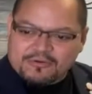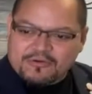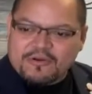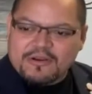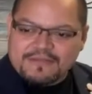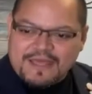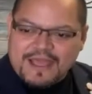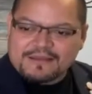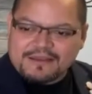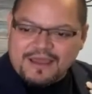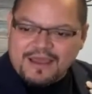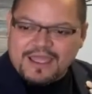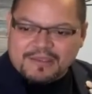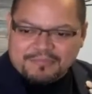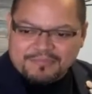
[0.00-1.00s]
during that
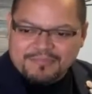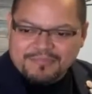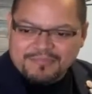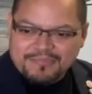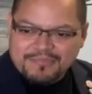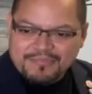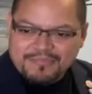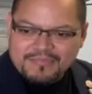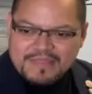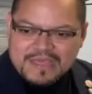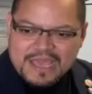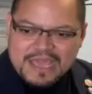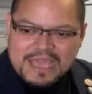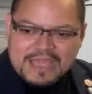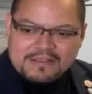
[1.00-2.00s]
time.
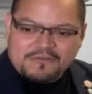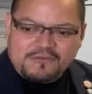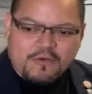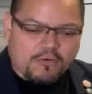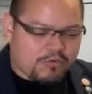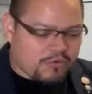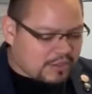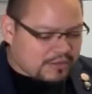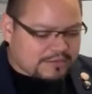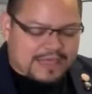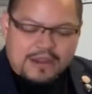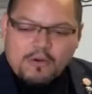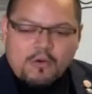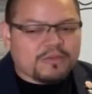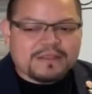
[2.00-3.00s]
And so
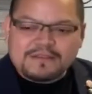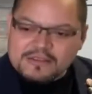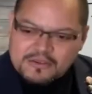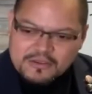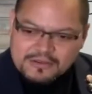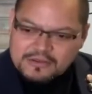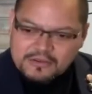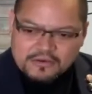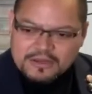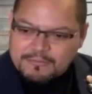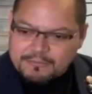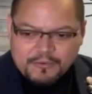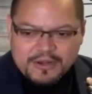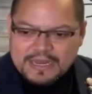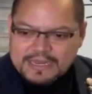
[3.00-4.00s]
not only did you didn't
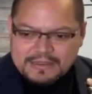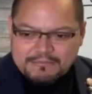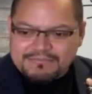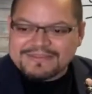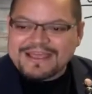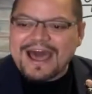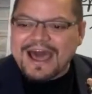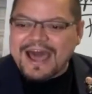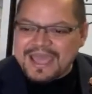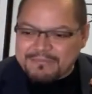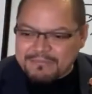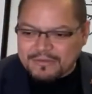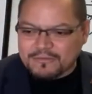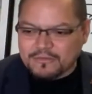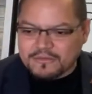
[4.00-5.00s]
put any
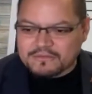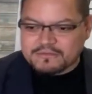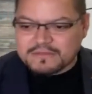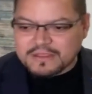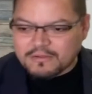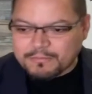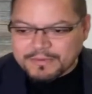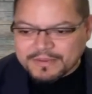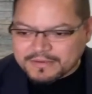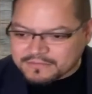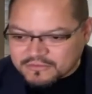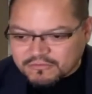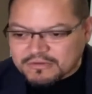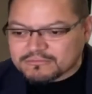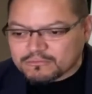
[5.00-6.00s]
time into this deal, because
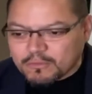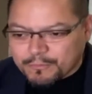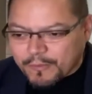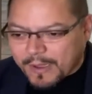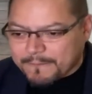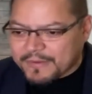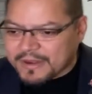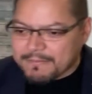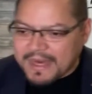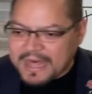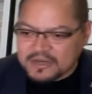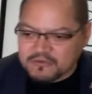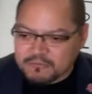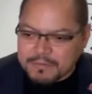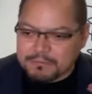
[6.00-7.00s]
there is no property
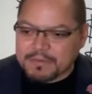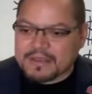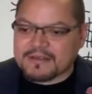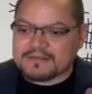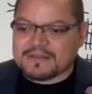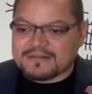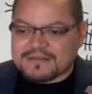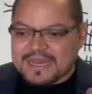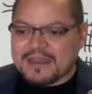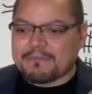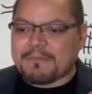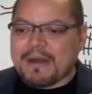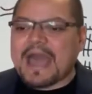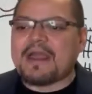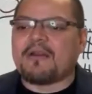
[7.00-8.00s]
management, because the tenant
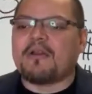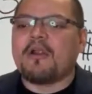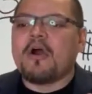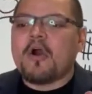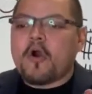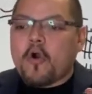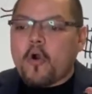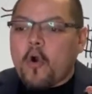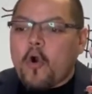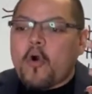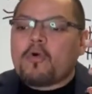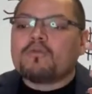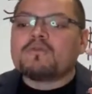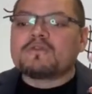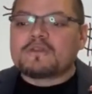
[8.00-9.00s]
buyer
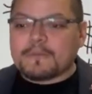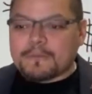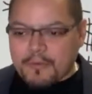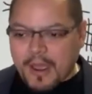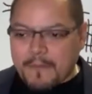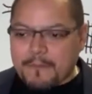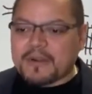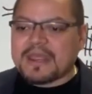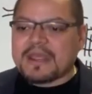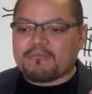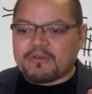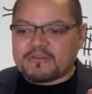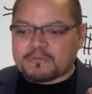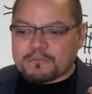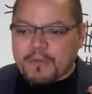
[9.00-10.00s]
owns the property and
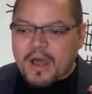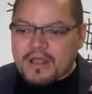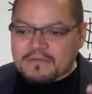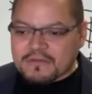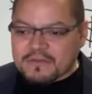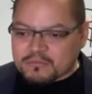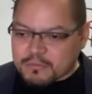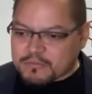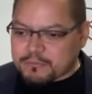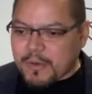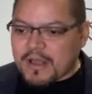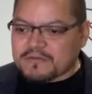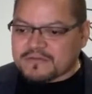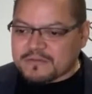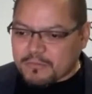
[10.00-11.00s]
is
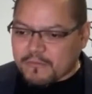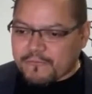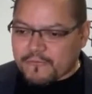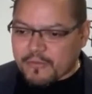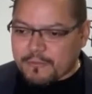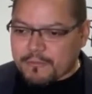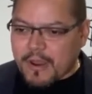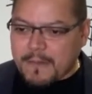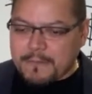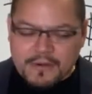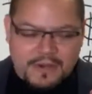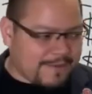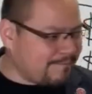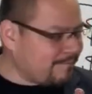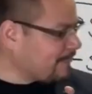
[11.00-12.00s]
responsible for the
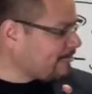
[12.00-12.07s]
property.